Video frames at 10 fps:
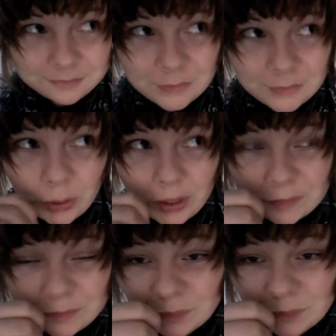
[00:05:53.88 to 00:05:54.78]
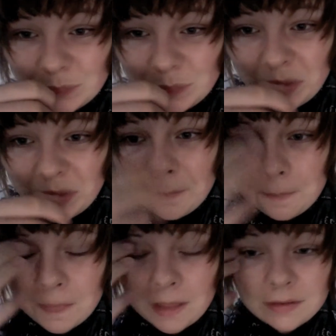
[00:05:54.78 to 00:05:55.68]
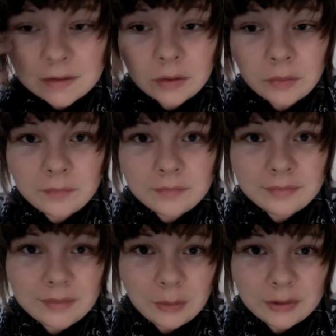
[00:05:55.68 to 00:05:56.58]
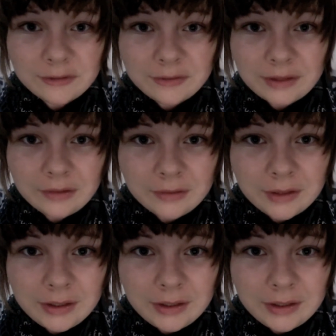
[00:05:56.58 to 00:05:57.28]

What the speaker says: Well, so that was a fail.